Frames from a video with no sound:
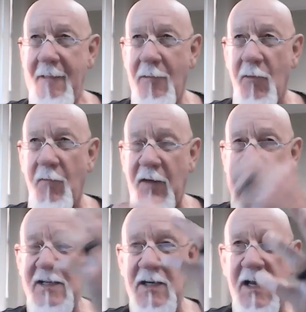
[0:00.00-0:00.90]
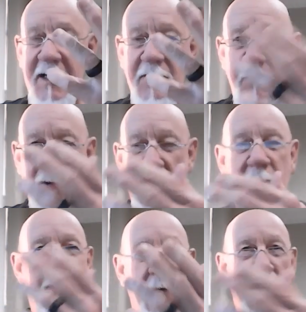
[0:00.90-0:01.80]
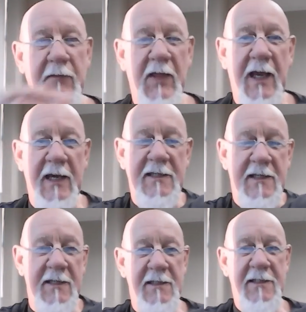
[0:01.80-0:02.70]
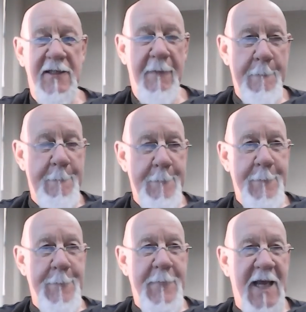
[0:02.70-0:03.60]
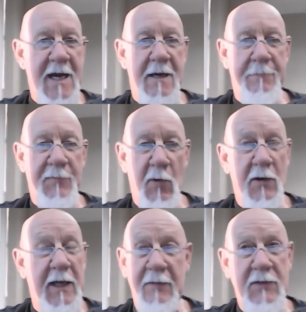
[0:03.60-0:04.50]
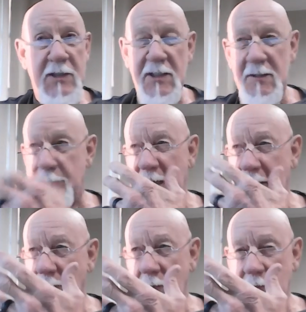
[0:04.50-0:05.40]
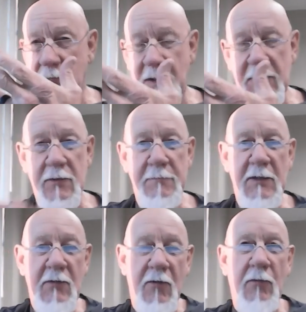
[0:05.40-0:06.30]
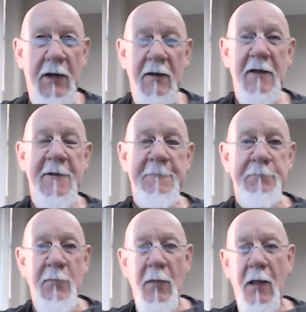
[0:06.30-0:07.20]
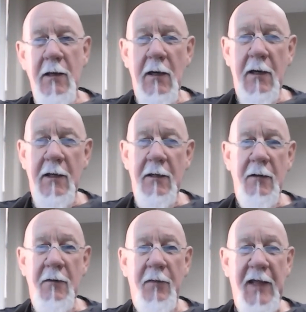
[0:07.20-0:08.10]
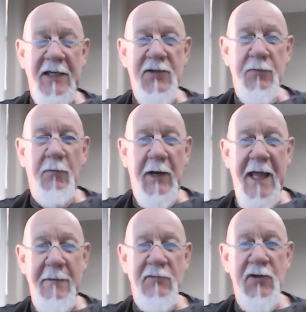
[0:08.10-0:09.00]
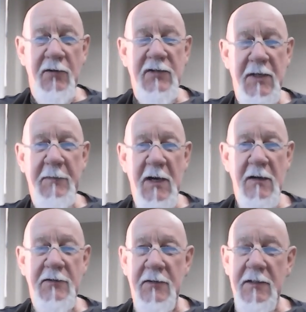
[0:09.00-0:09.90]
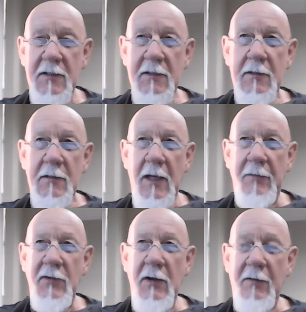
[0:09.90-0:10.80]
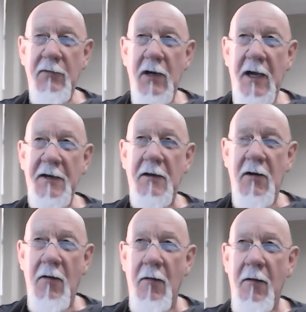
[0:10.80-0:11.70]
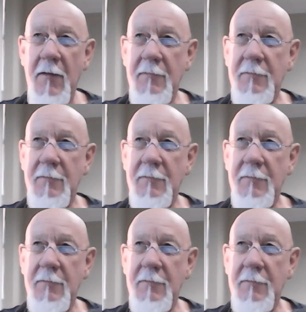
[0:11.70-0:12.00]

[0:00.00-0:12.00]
or a flash of light in the room, or whatever the case is? Yeah, or even a smell. Oh no, smoke or whatever. That's what happens during subconscious. Have you ever gotten a car